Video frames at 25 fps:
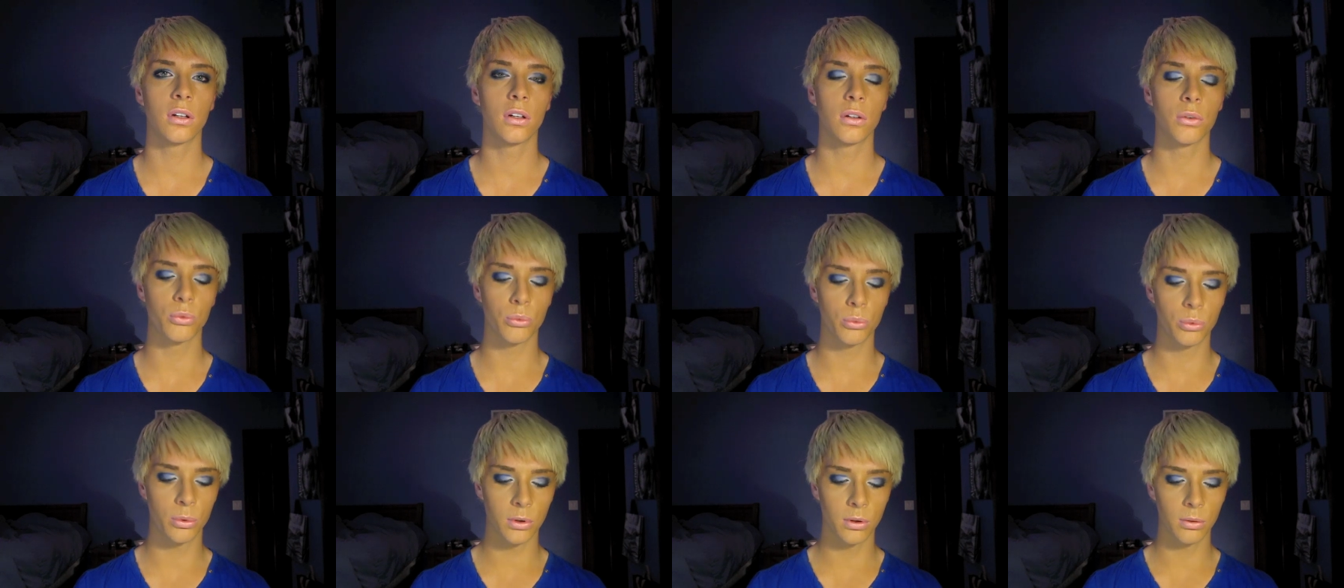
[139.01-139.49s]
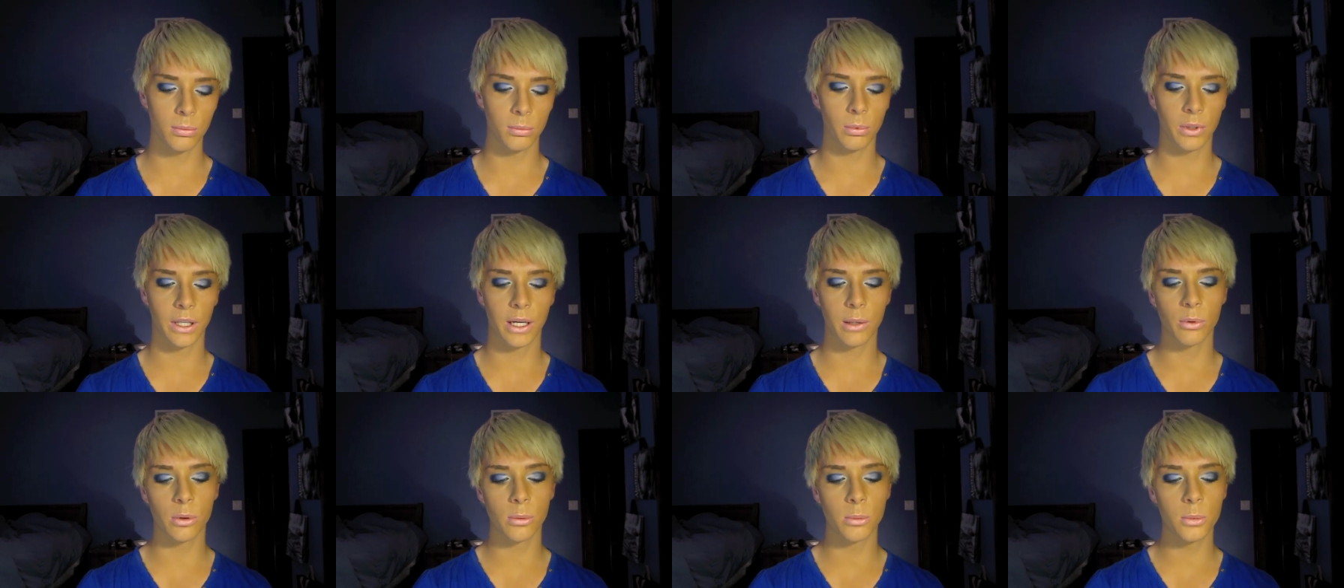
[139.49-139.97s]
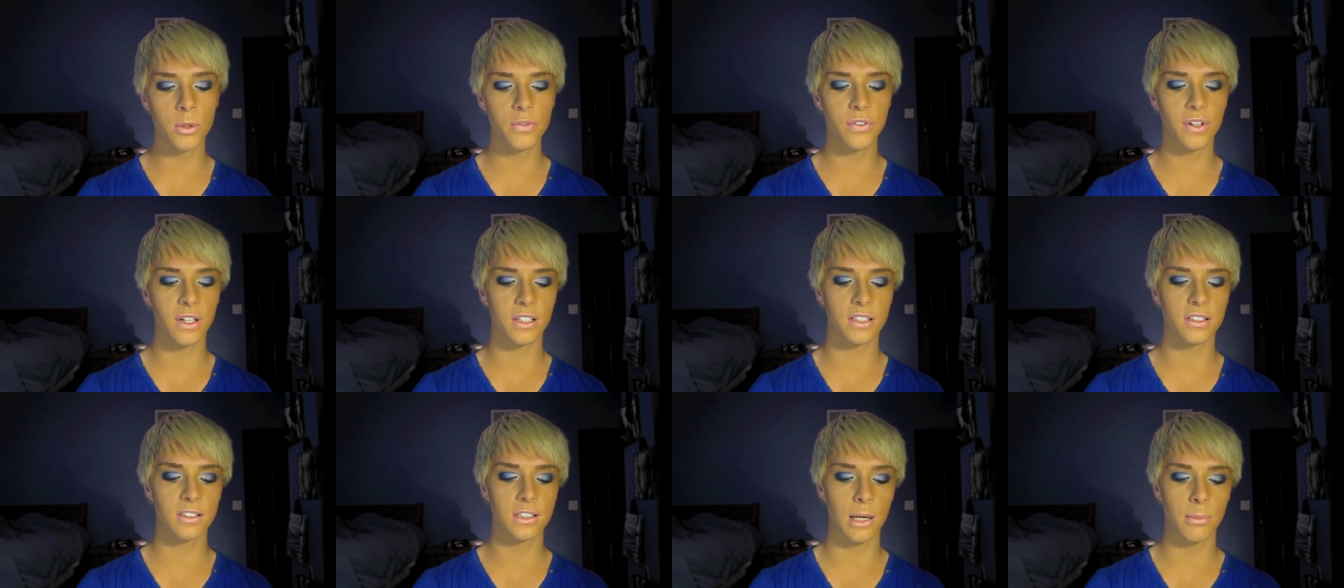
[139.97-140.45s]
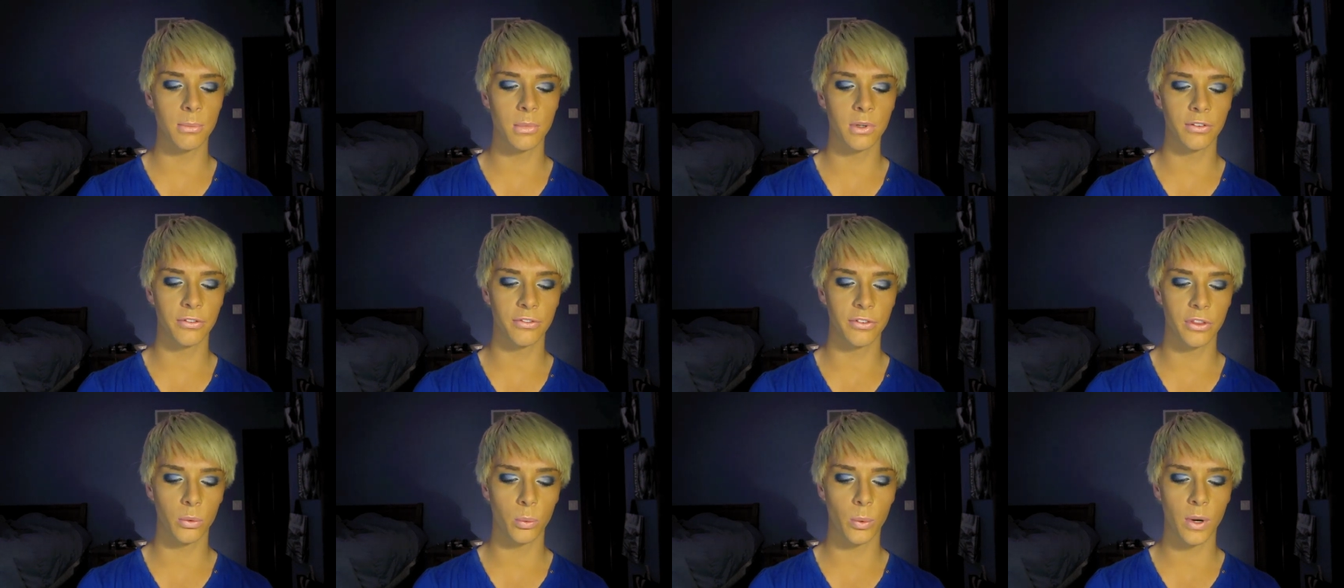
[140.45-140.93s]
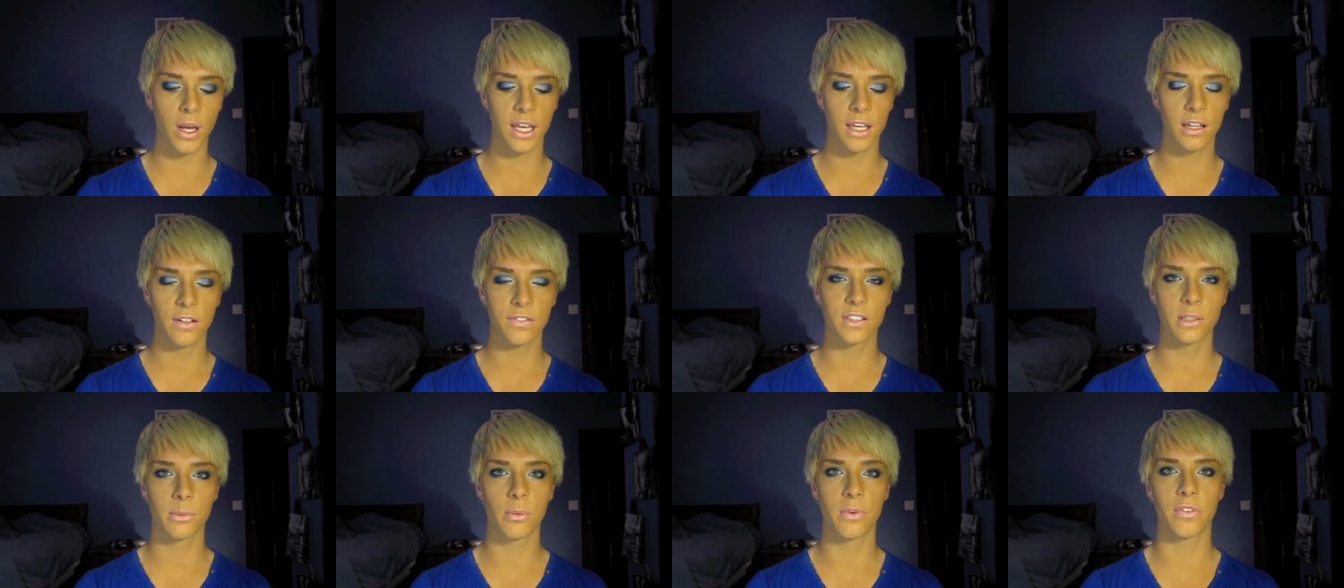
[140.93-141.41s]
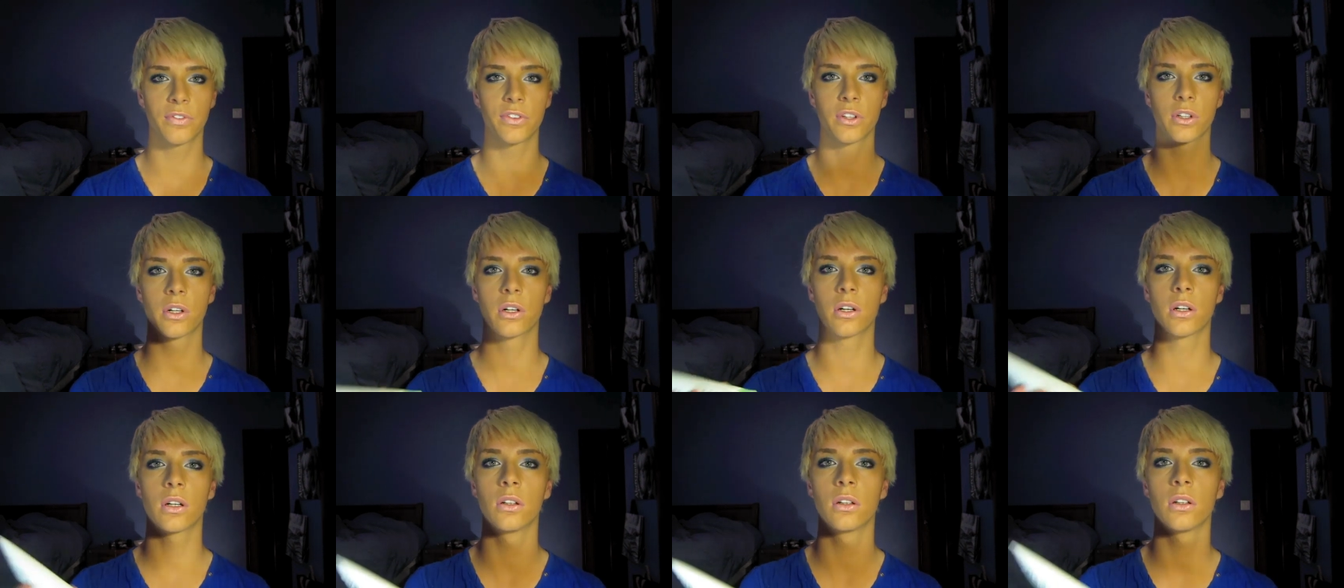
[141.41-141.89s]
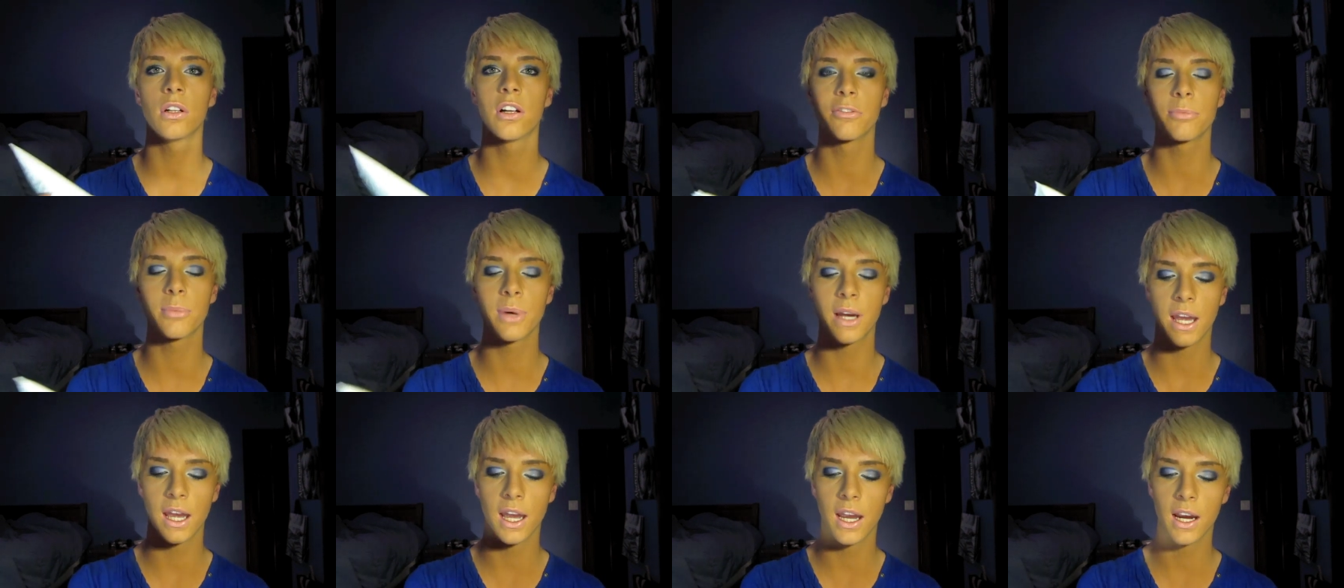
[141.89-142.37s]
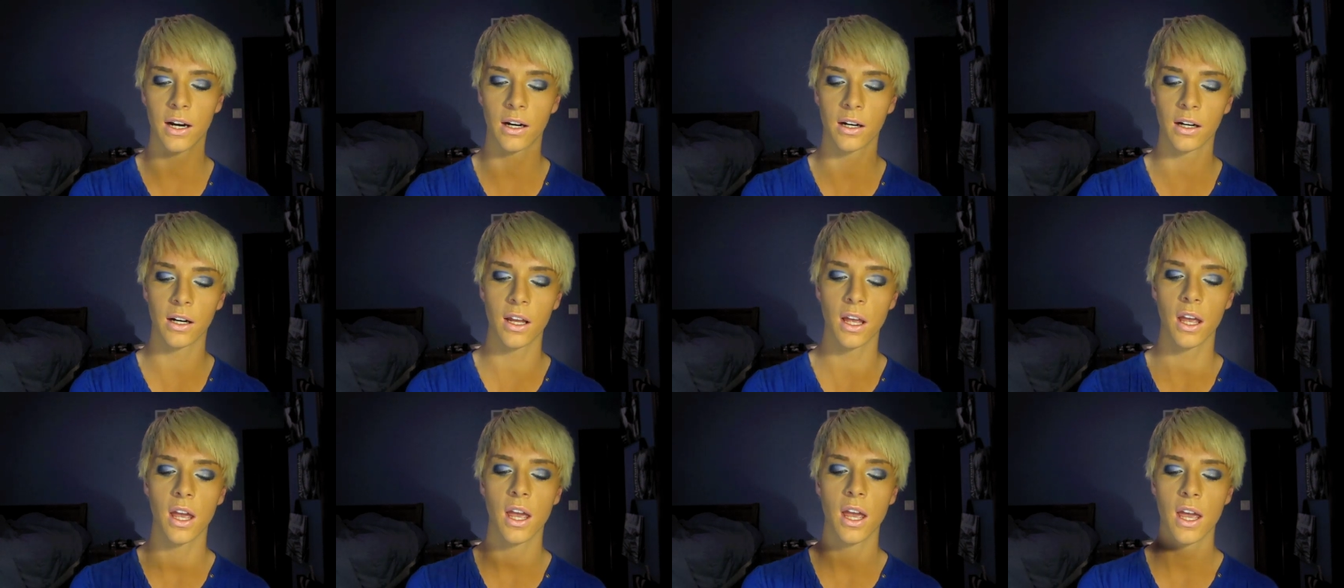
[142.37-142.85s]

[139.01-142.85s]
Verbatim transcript: re like removing some of the waves, some of the curl of my hair.